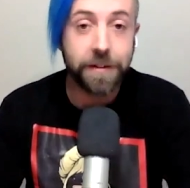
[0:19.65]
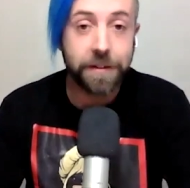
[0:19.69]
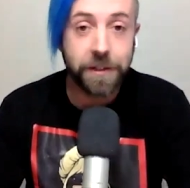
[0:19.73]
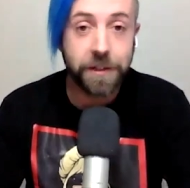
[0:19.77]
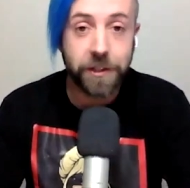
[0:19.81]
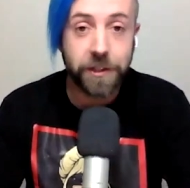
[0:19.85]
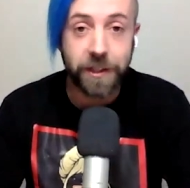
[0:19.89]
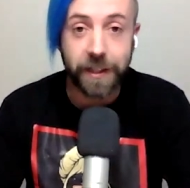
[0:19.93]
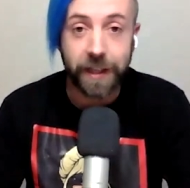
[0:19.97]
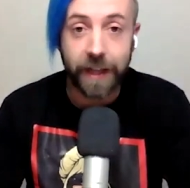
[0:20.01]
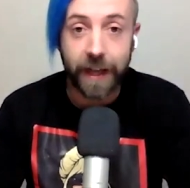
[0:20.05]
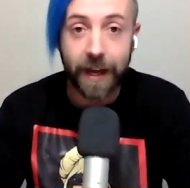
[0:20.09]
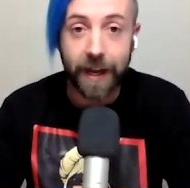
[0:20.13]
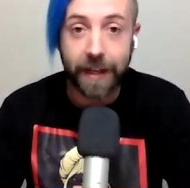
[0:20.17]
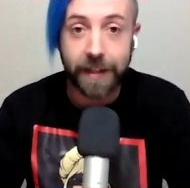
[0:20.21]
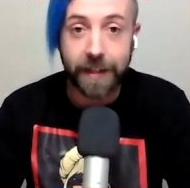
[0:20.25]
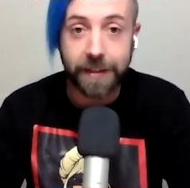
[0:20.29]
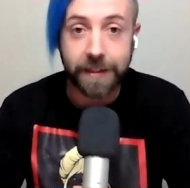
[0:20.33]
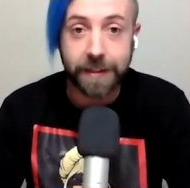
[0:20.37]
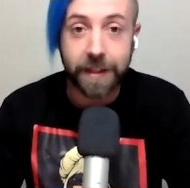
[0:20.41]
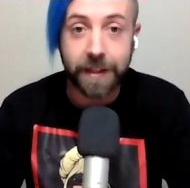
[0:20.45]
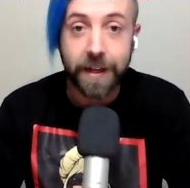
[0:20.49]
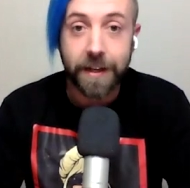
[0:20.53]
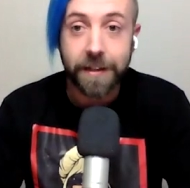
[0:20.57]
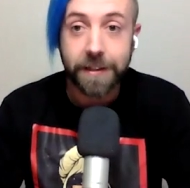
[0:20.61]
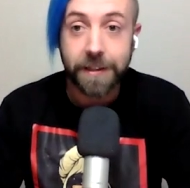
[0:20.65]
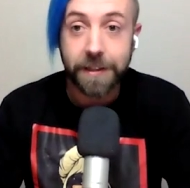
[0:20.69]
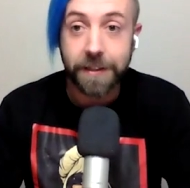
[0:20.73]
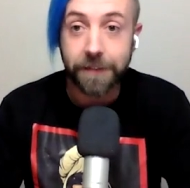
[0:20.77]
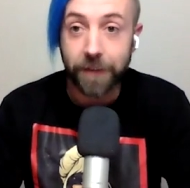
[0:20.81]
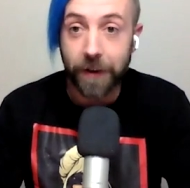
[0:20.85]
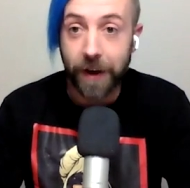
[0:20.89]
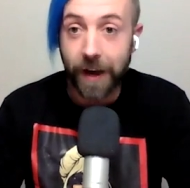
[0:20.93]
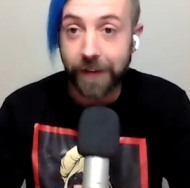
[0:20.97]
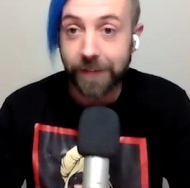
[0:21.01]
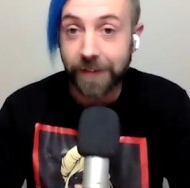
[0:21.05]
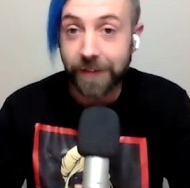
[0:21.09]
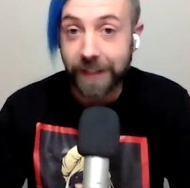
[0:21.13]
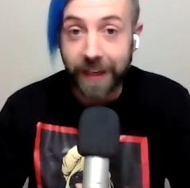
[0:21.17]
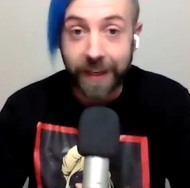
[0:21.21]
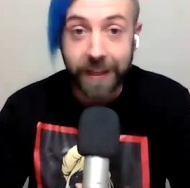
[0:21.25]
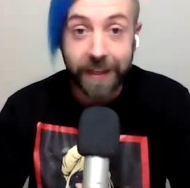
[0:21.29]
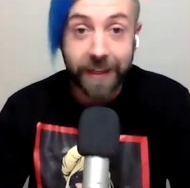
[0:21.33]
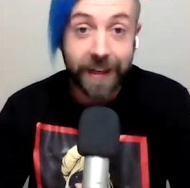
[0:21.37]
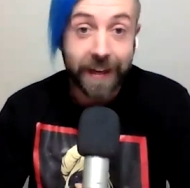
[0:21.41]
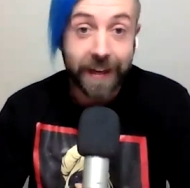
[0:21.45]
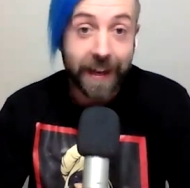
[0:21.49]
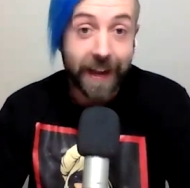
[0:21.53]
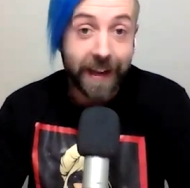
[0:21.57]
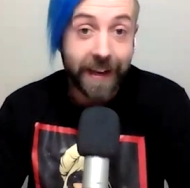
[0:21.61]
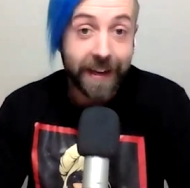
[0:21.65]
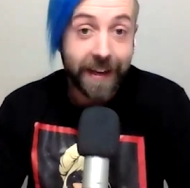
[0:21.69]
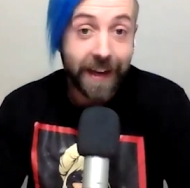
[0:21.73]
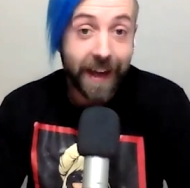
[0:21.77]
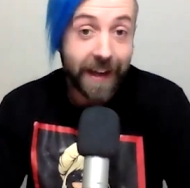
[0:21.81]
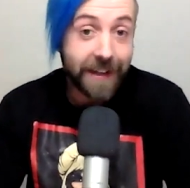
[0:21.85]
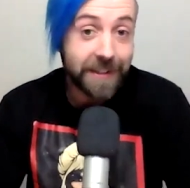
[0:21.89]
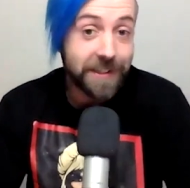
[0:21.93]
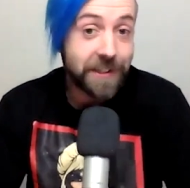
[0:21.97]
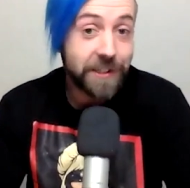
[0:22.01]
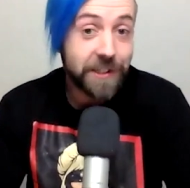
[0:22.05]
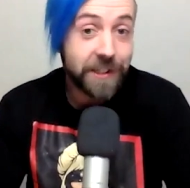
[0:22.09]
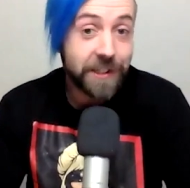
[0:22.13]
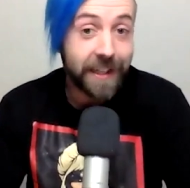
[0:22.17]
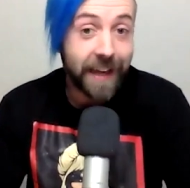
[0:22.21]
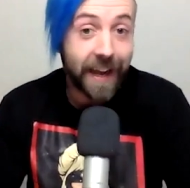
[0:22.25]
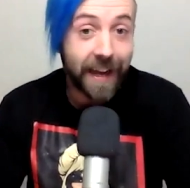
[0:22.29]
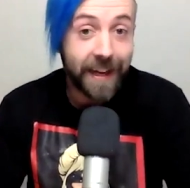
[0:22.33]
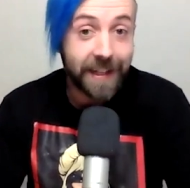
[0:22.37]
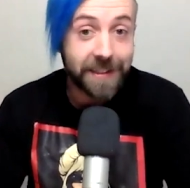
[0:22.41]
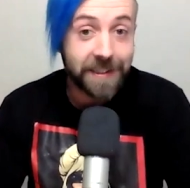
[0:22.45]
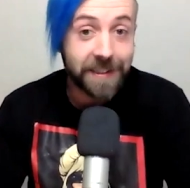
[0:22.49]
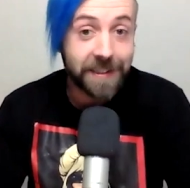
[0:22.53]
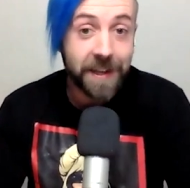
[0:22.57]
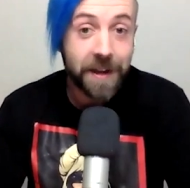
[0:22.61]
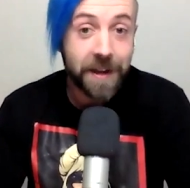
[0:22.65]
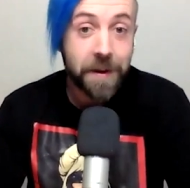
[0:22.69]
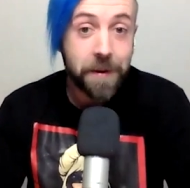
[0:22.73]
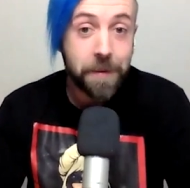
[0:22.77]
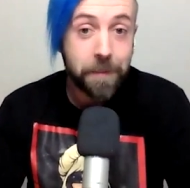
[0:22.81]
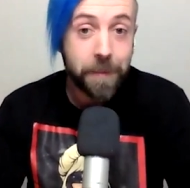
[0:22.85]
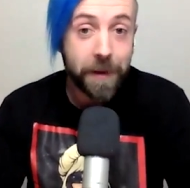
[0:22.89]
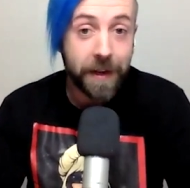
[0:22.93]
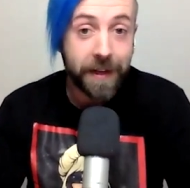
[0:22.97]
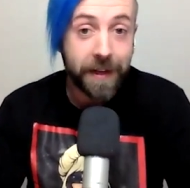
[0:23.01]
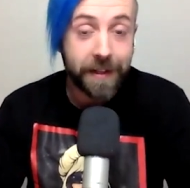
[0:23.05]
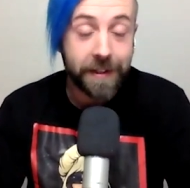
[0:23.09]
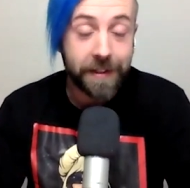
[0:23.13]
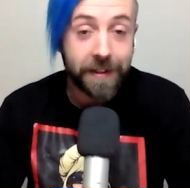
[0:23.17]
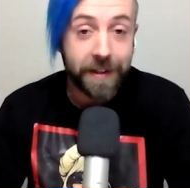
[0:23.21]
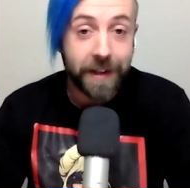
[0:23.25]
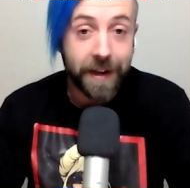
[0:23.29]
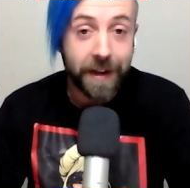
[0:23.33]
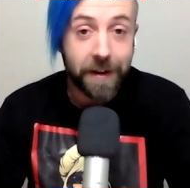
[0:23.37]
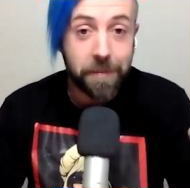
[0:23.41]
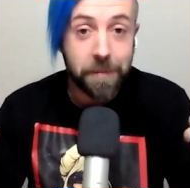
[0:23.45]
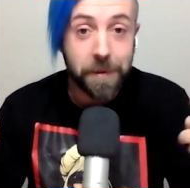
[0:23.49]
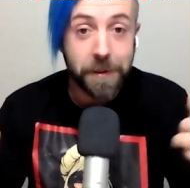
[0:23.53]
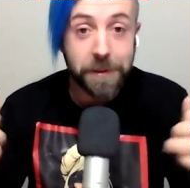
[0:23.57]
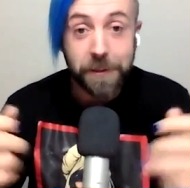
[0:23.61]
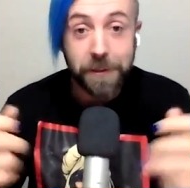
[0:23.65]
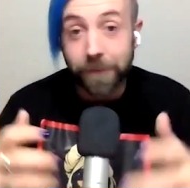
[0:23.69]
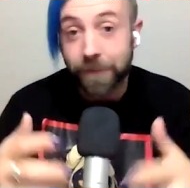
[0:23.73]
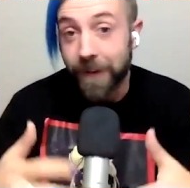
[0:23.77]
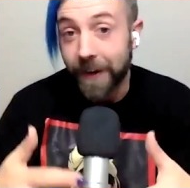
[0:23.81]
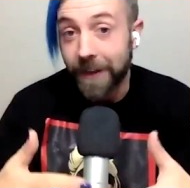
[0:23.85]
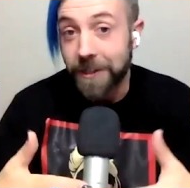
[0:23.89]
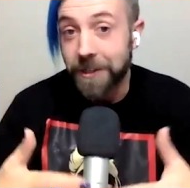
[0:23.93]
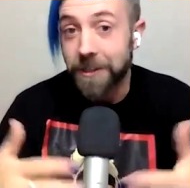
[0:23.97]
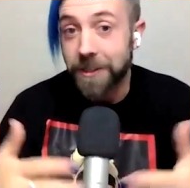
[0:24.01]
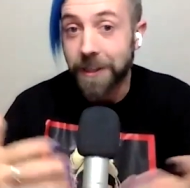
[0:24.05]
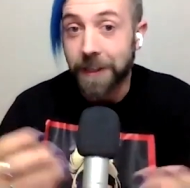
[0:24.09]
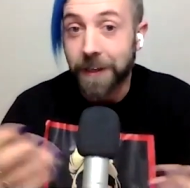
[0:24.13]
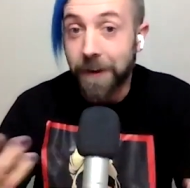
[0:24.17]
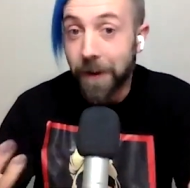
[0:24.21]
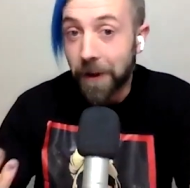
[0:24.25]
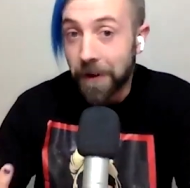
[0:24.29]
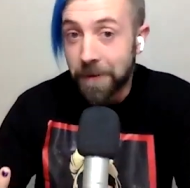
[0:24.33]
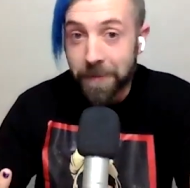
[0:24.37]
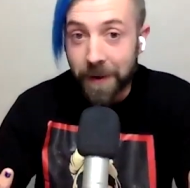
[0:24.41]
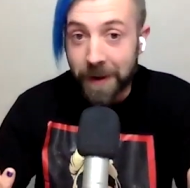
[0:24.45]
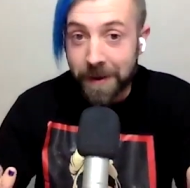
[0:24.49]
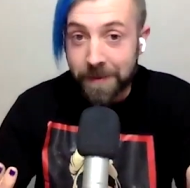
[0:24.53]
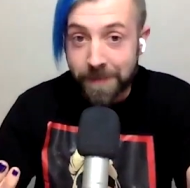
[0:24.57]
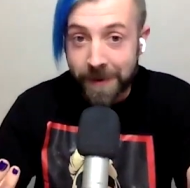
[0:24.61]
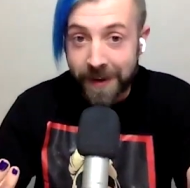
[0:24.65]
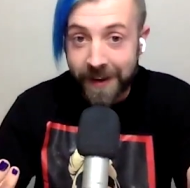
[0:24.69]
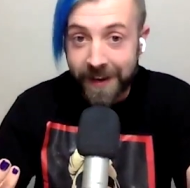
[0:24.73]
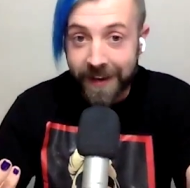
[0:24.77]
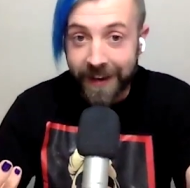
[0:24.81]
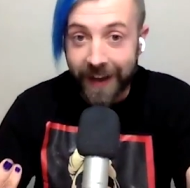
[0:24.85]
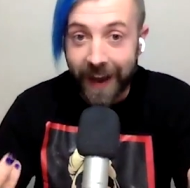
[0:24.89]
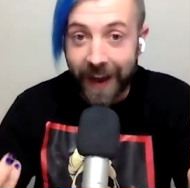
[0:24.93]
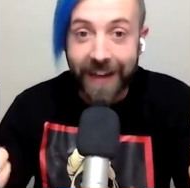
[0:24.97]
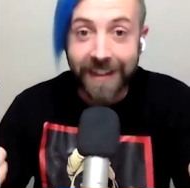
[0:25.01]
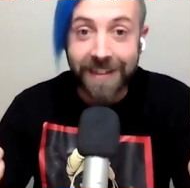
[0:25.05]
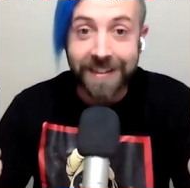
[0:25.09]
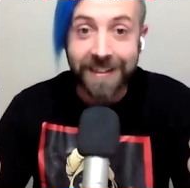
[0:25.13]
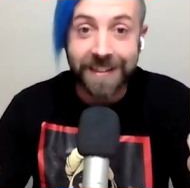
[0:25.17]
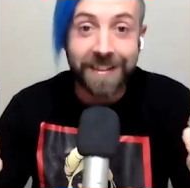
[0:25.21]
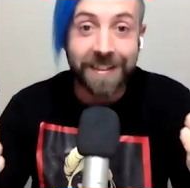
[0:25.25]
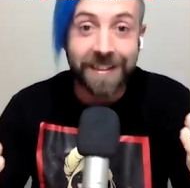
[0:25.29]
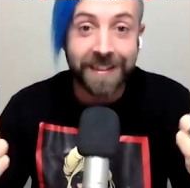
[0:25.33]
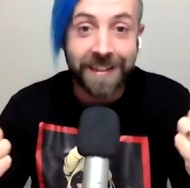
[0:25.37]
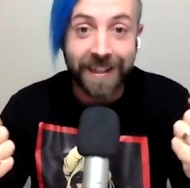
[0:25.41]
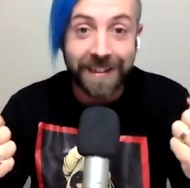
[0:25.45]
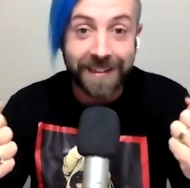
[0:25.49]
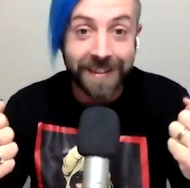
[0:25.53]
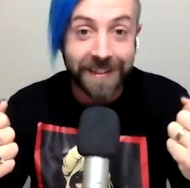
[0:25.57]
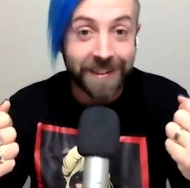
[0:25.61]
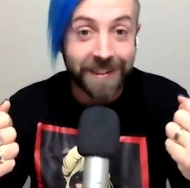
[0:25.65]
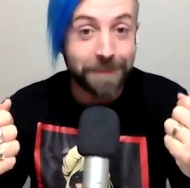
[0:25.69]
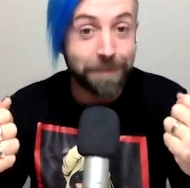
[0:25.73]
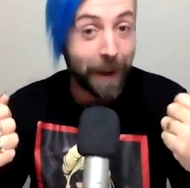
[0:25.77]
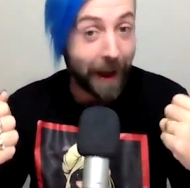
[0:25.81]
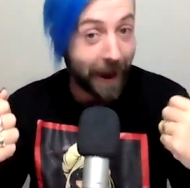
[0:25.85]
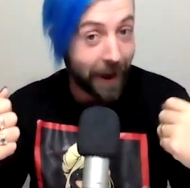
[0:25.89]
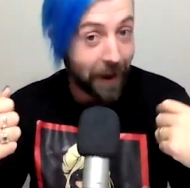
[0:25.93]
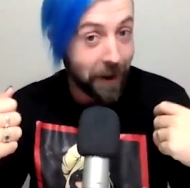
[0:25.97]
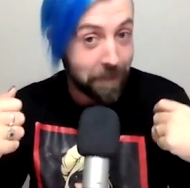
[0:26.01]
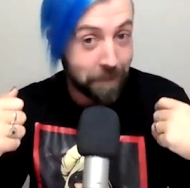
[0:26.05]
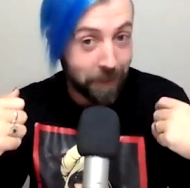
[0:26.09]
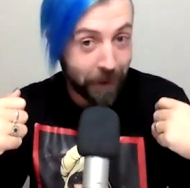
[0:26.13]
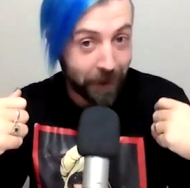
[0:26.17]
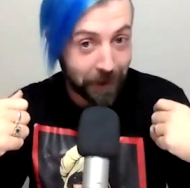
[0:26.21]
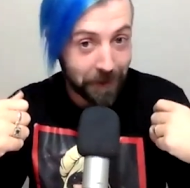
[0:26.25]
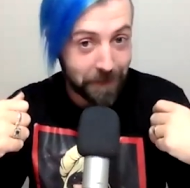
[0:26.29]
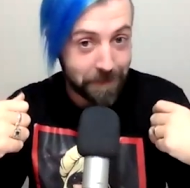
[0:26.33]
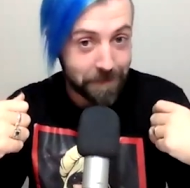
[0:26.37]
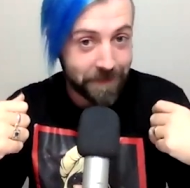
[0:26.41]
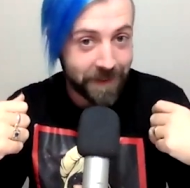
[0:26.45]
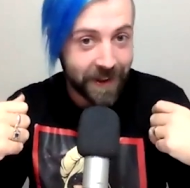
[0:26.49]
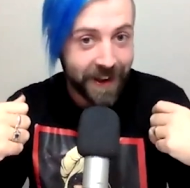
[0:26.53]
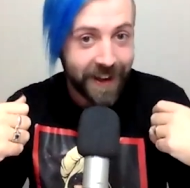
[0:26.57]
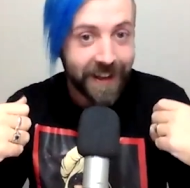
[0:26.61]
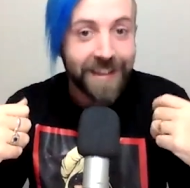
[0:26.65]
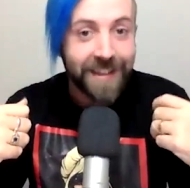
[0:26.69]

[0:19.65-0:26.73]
She has survived again and again, and she has been most affectionately known by me as the season's power bottom.